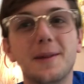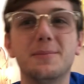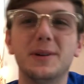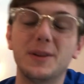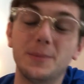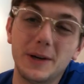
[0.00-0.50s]

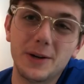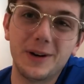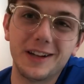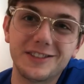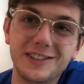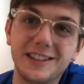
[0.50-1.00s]
But the big
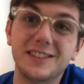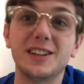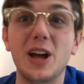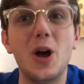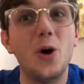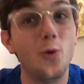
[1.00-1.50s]
question is,
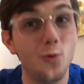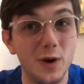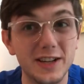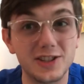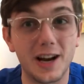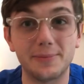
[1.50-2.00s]

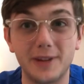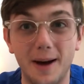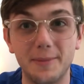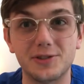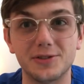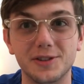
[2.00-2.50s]
which
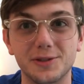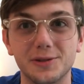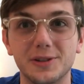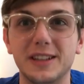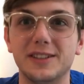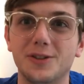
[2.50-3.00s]
optometry
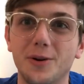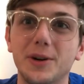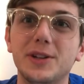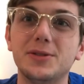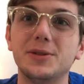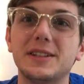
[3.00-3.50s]
school is
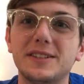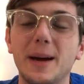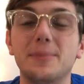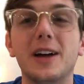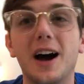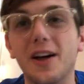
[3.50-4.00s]
going to
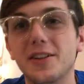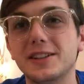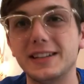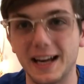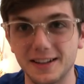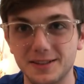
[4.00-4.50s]
accept other
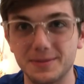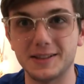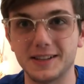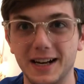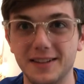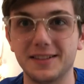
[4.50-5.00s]
tests
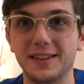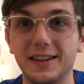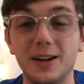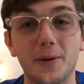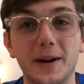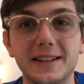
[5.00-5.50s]
besides
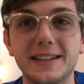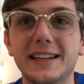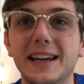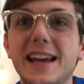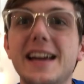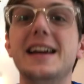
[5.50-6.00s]
the OAT.
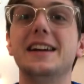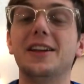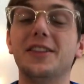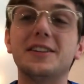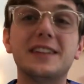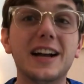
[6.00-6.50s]
Now
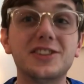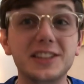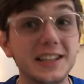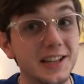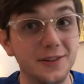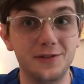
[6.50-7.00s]
there's
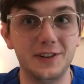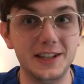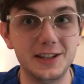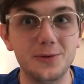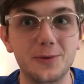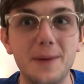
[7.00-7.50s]
actually a
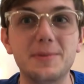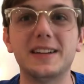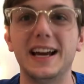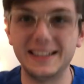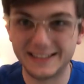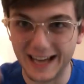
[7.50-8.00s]
convenient
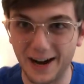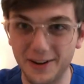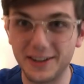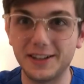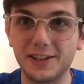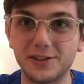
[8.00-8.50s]
website down
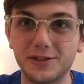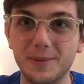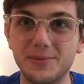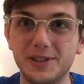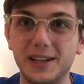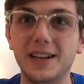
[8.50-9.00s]
in the
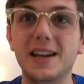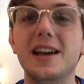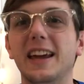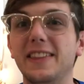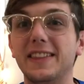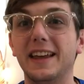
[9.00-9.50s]
description
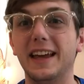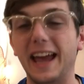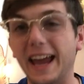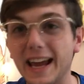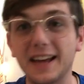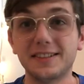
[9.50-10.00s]
in the
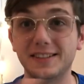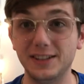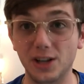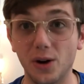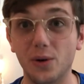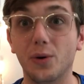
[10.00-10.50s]

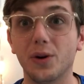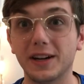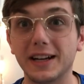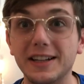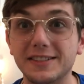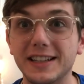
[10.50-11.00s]
ASCO
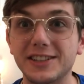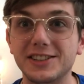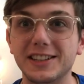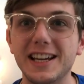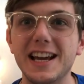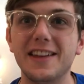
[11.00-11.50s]

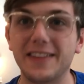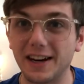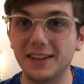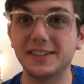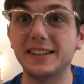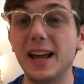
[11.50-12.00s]
organization
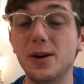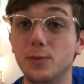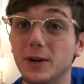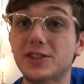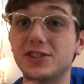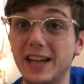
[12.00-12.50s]
that'll say
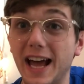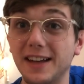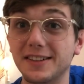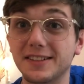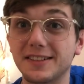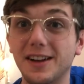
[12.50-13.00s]
which
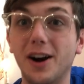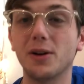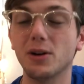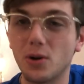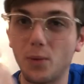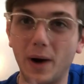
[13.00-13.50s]
tests are
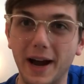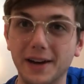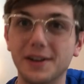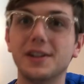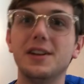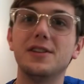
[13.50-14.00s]

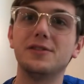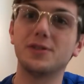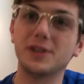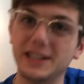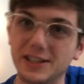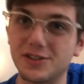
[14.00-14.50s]
required
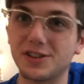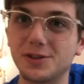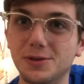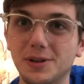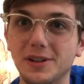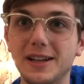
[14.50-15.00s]
for each
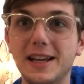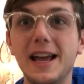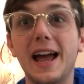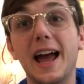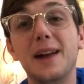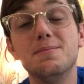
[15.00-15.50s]
school.
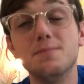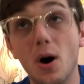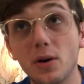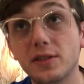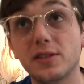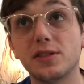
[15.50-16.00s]
And
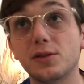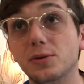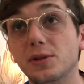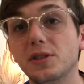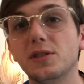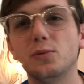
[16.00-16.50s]
most
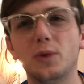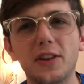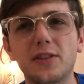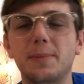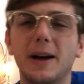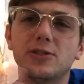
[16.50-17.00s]
schools with
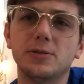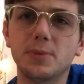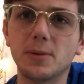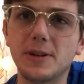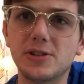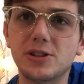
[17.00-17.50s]
special
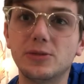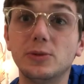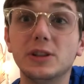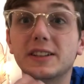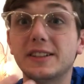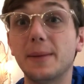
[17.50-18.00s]
permission
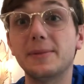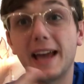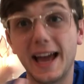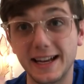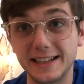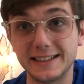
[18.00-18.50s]
will accept
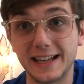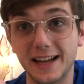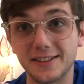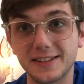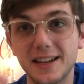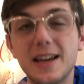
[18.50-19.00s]
any
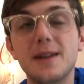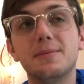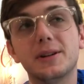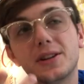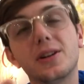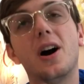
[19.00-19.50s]
test,
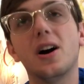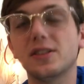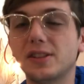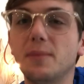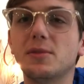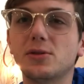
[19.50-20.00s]
but there are
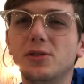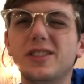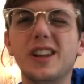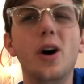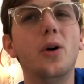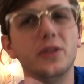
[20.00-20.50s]
some schools
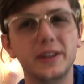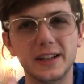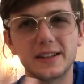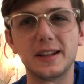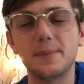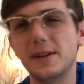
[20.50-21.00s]
that only
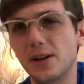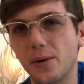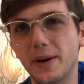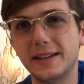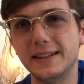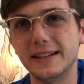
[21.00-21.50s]
accept the
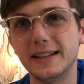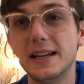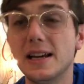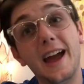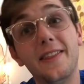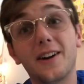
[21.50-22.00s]
OAT,
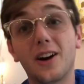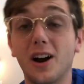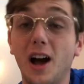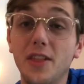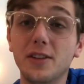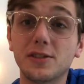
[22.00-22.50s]
and there
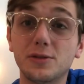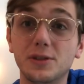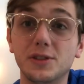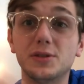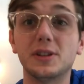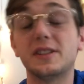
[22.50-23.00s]
are other
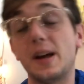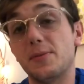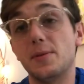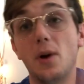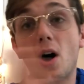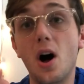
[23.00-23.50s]
schools who accept
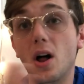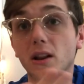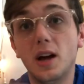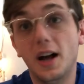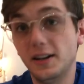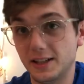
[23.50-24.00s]
them
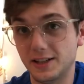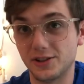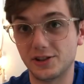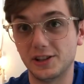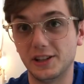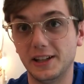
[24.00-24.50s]
all
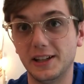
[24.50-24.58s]
unconditionally.